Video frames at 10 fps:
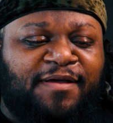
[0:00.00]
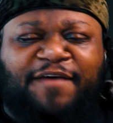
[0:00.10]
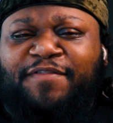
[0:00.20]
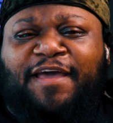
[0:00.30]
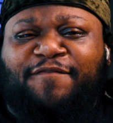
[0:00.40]

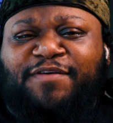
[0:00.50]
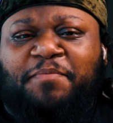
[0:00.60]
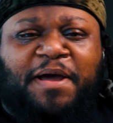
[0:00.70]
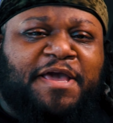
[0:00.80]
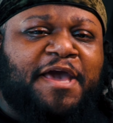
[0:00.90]
if
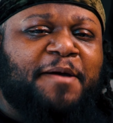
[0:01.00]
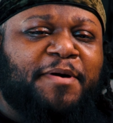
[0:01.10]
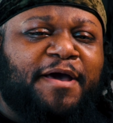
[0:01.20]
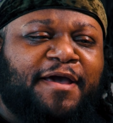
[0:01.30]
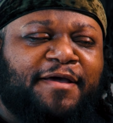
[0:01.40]
anybody can,
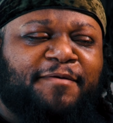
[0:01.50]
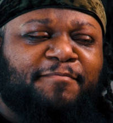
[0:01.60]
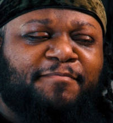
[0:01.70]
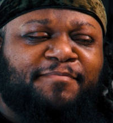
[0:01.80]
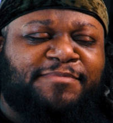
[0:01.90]
but hey,
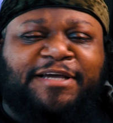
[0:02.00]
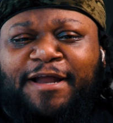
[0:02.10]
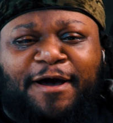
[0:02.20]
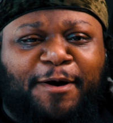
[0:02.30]
check it out.